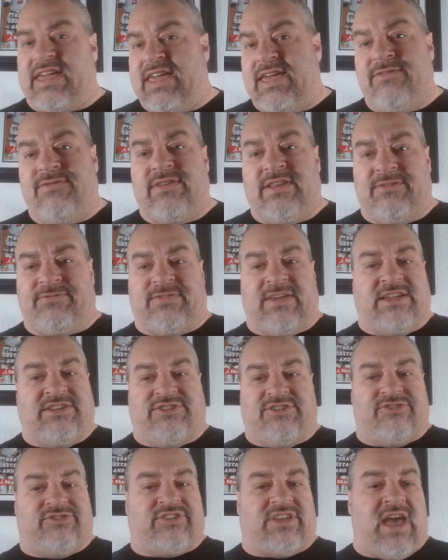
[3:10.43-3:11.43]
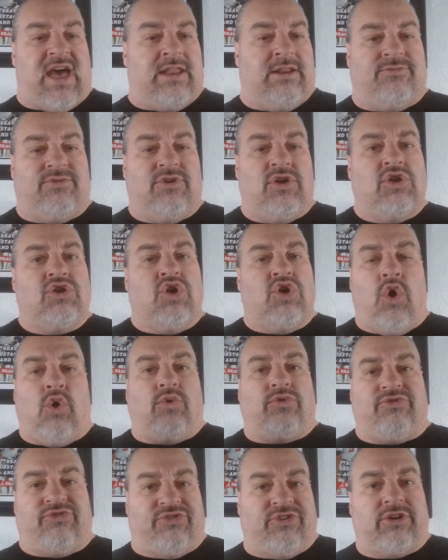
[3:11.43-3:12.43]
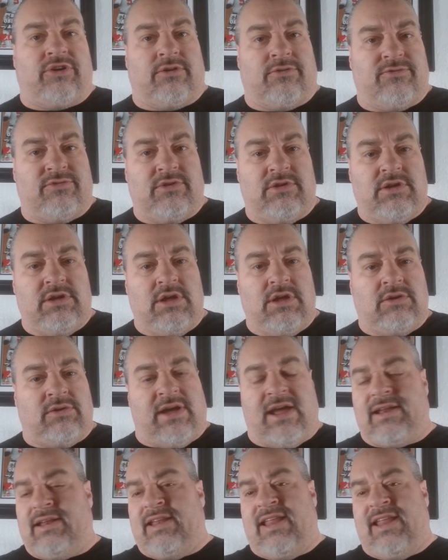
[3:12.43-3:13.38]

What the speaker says: even if they just kind of hold serve, right?